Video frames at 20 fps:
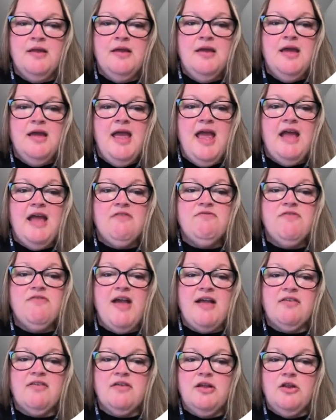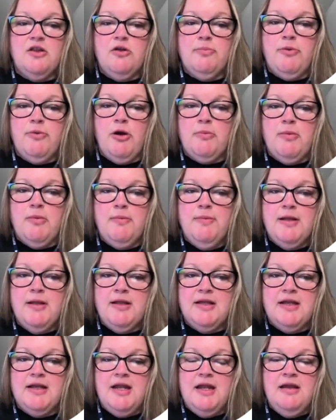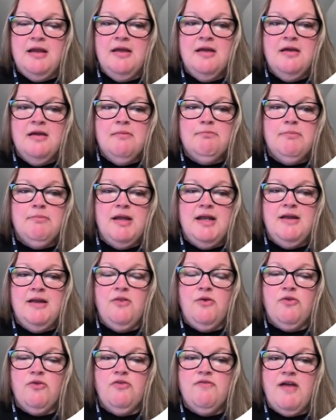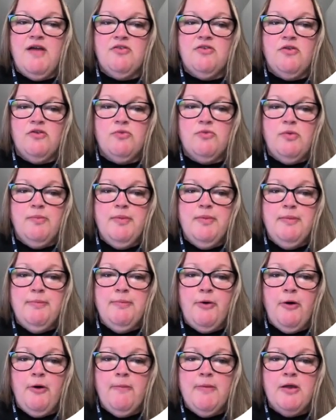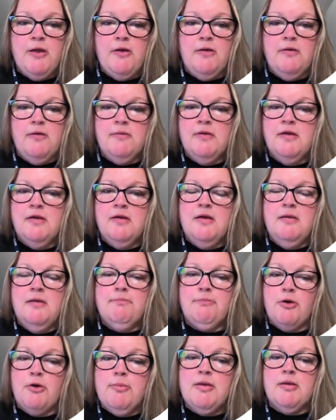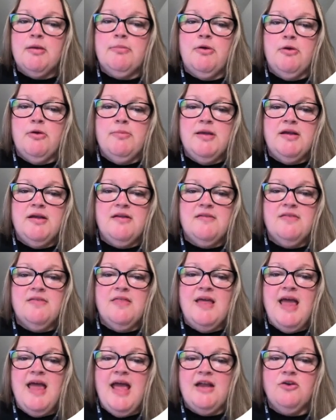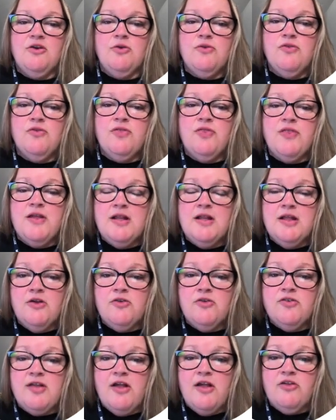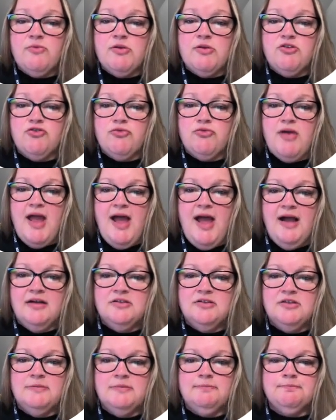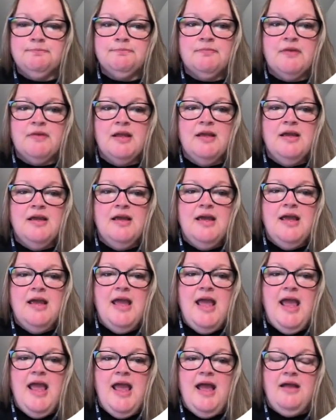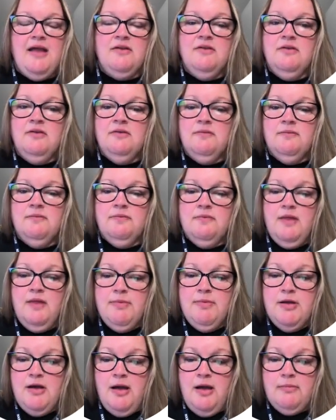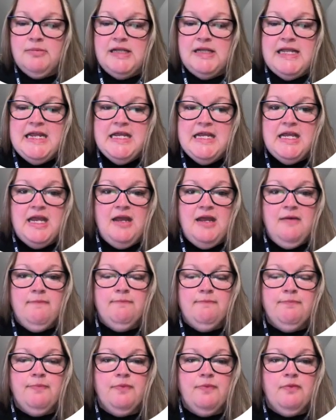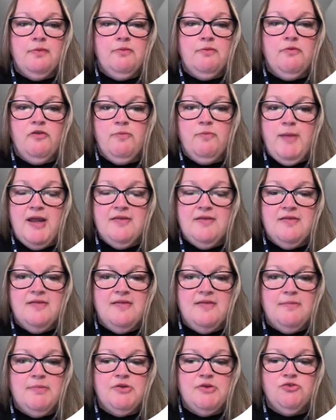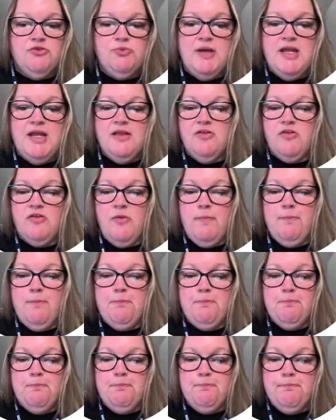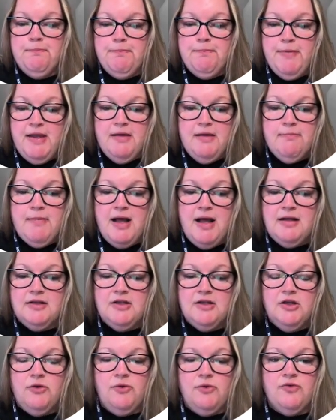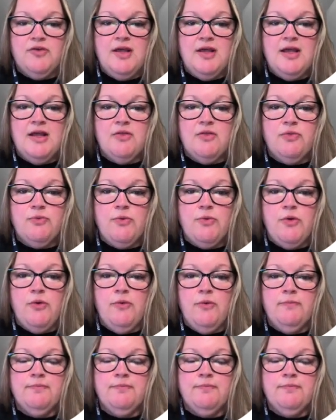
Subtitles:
and vascular permeability, meaning those vessels will be permeable because the endothelial cells retract and they become leaky, spaces in between, so big molecules can get through.